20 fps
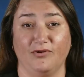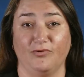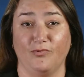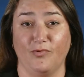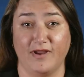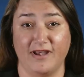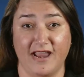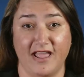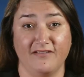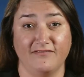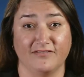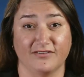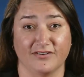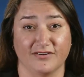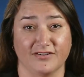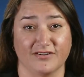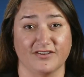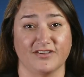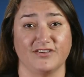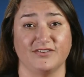
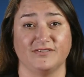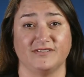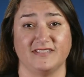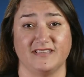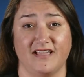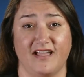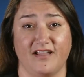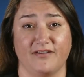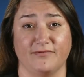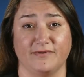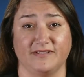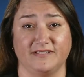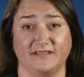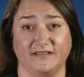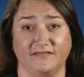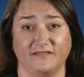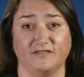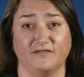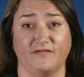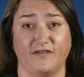Whenever UCI
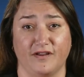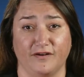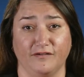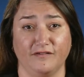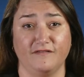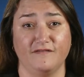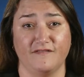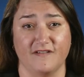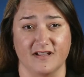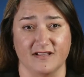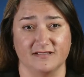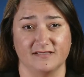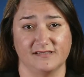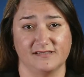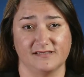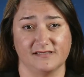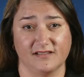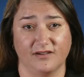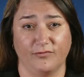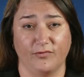receives federal
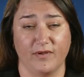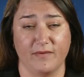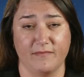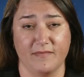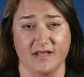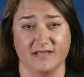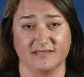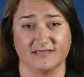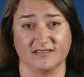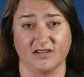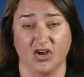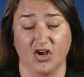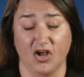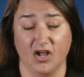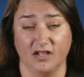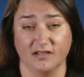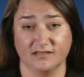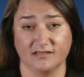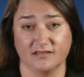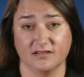funds, we must
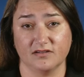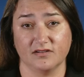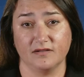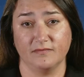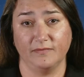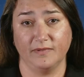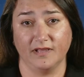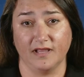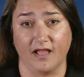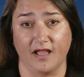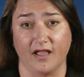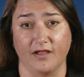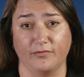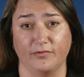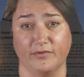also comply